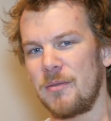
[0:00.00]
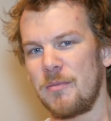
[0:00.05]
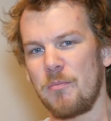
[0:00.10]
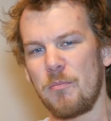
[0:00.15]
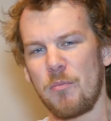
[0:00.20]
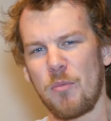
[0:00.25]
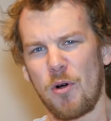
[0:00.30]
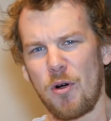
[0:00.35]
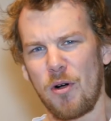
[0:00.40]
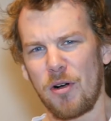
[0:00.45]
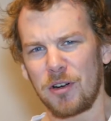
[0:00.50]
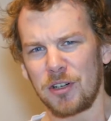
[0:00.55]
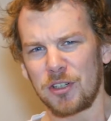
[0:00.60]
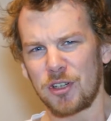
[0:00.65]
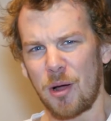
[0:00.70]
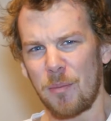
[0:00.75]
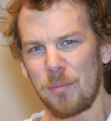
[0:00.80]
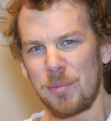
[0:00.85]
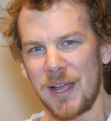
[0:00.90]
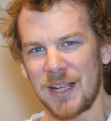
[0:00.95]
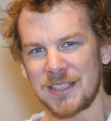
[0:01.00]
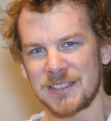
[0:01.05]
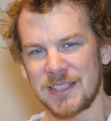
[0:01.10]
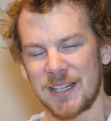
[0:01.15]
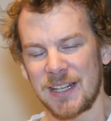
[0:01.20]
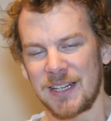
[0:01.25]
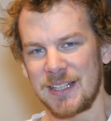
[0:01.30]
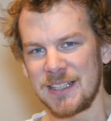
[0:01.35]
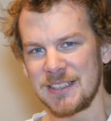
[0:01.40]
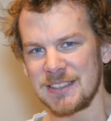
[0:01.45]
more complex
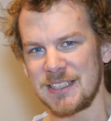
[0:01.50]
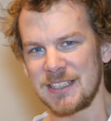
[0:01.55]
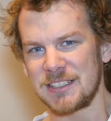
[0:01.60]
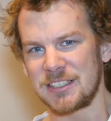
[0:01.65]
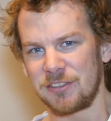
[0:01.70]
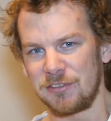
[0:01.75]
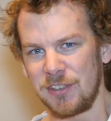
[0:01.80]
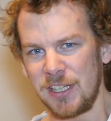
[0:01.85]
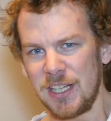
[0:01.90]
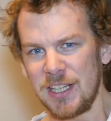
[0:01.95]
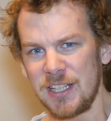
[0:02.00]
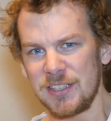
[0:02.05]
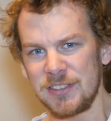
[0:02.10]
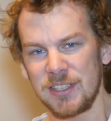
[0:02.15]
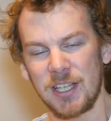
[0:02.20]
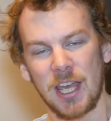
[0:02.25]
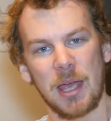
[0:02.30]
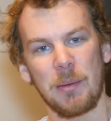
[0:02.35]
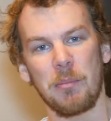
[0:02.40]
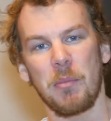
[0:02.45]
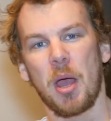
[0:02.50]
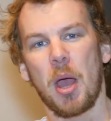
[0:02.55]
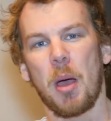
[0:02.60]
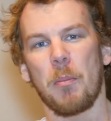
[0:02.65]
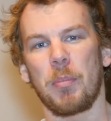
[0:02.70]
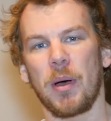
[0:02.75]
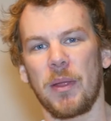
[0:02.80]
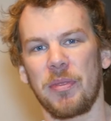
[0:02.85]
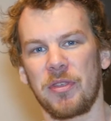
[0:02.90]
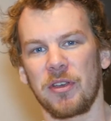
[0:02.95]
than it is. It's a really easy game,
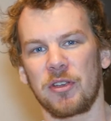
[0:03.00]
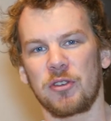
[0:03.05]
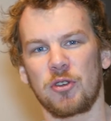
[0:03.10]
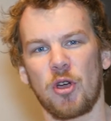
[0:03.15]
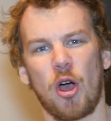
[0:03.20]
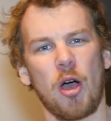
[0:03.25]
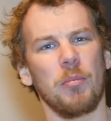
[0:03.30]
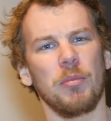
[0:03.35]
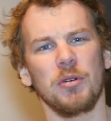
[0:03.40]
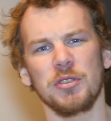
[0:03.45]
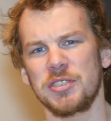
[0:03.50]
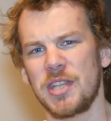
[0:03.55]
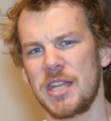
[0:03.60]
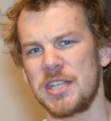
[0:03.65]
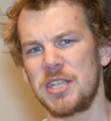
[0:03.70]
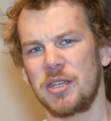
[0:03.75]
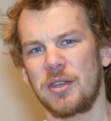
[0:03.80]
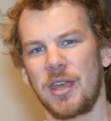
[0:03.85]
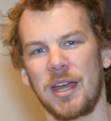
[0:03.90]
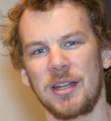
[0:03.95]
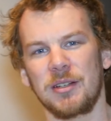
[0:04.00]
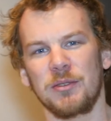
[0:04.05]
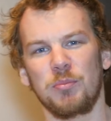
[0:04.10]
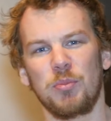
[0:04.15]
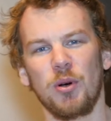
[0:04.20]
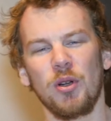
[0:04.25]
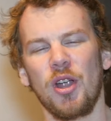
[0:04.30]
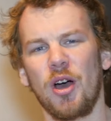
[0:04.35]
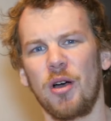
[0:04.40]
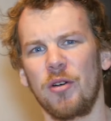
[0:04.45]
but the combos that you can
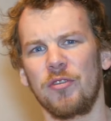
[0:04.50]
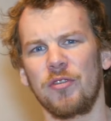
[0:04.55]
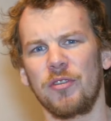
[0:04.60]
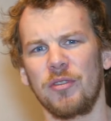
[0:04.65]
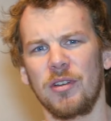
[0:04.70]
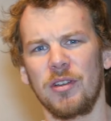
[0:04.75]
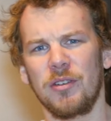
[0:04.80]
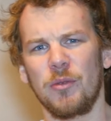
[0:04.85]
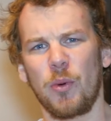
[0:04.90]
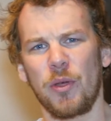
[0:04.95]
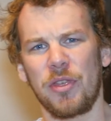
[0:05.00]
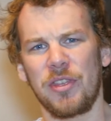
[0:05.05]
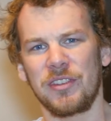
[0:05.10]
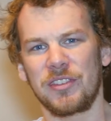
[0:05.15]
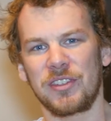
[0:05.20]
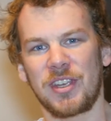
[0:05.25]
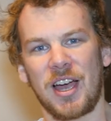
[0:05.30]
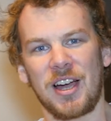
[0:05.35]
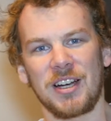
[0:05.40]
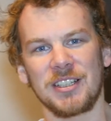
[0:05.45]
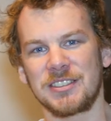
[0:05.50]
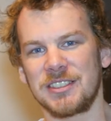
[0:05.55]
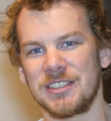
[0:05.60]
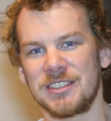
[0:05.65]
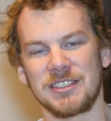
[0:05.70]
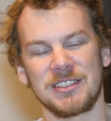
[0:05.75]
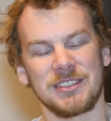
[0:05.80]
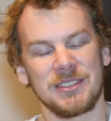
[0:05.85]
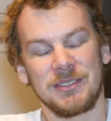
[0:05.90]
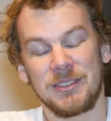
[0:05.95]
pull off with these cards
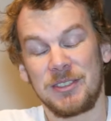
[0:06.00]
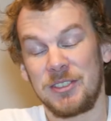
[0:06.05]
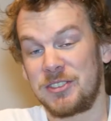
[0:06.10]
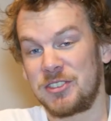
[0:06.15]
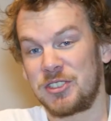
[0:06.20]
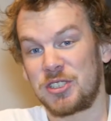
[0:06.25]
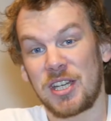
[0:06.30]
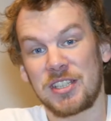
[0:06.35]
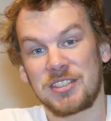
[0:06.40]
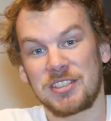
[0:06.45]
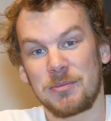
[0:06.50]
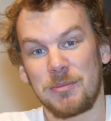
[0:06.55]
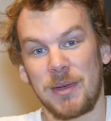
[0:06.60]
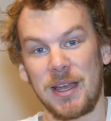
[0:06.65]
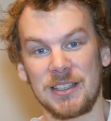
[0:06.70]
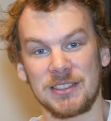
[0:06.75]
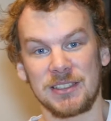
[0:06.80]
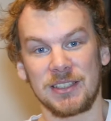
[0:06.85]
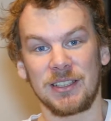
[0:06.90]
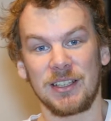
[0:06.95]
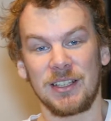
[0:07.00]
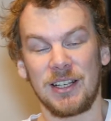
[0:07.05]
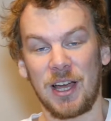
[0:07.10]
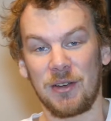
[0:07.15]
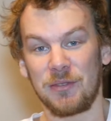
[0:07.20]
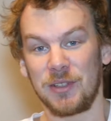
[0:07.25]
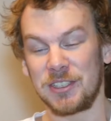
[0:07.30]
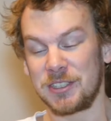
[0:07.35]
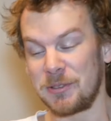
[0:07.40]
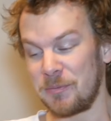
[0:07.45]
is just amazing.
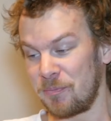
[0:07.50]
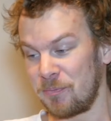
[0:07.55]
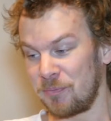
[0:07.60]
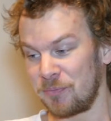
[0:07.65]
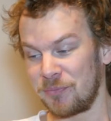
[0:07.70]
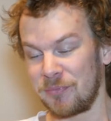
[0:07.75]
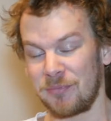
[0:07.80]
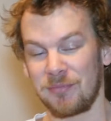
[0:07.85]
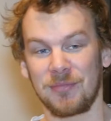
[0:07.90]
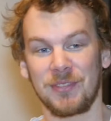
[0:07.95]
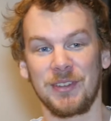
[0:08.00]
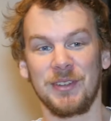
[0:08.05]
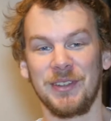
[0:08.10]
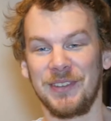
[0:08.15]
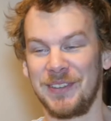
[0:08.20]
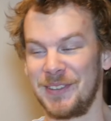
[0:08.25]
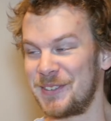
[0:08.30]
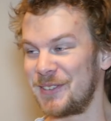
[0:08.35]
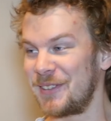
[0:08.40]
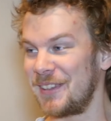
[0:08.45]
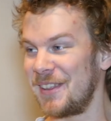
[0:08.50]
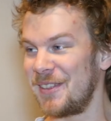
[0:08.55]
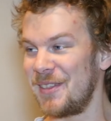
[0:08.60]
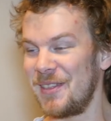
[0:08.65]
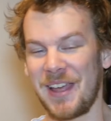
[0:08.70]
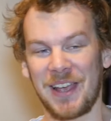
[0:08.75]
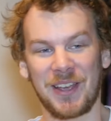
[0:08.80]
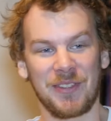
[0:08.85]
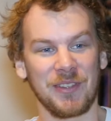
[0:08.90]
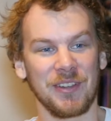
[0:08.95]
Love it. It's
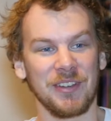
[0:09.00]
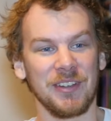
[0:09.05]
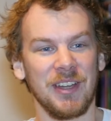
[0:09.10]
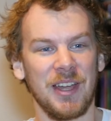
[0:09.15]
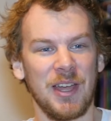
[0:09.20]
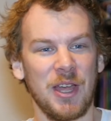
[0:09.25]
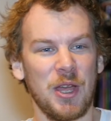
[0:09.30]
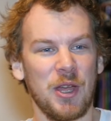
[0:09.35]
like the